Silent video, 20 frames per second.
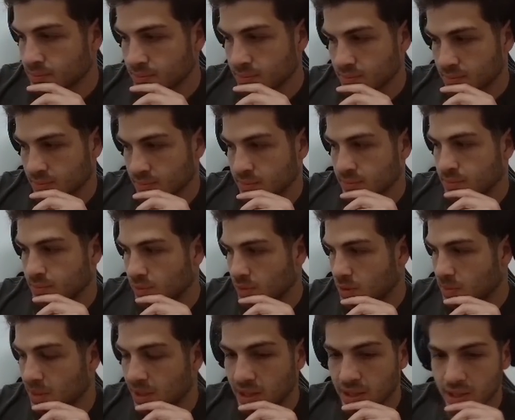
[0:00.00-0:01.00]

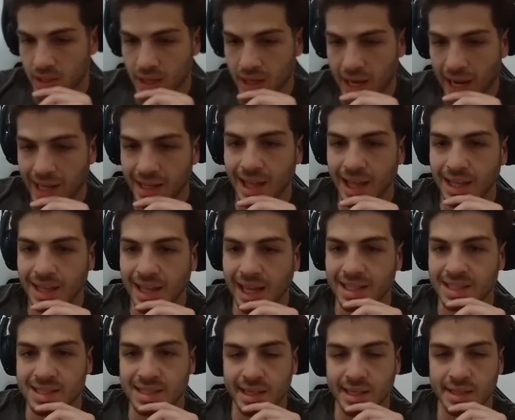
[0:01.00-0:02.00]
What am I gonna? I like
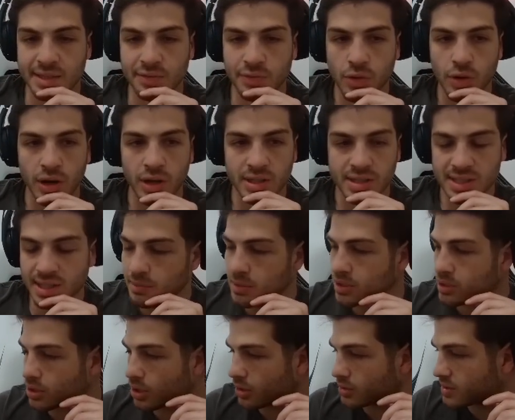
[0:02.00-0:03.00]
that 6-4.
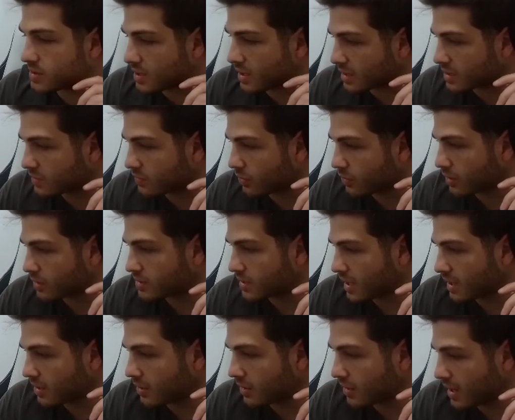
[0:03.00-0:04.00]
Someone called 6-4. Is
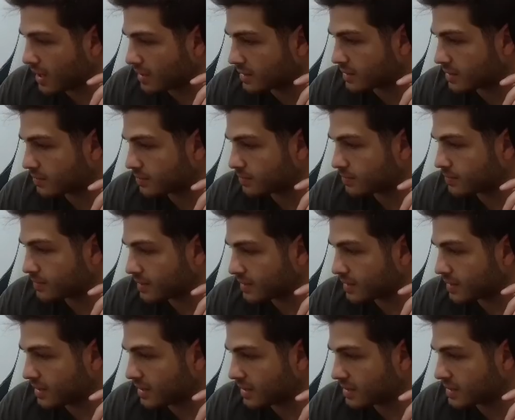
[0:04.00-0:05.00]
that correct? I
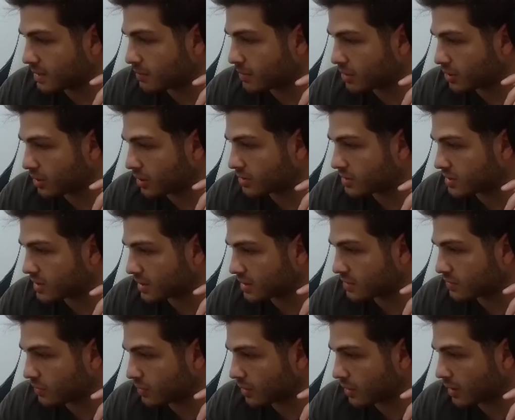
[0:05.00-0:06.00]
think someone called
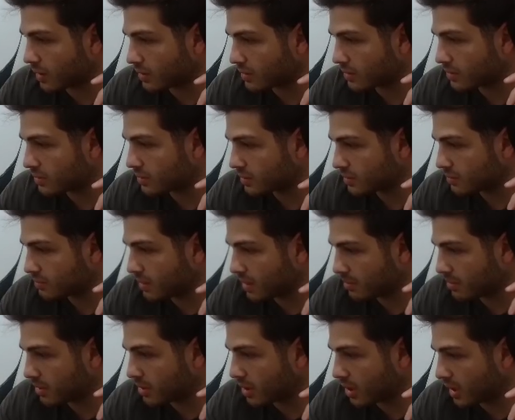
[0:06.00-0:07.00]
6-4.
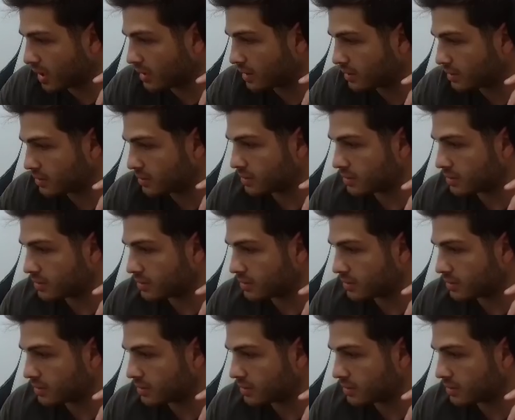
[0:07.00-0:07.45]
Maybe not.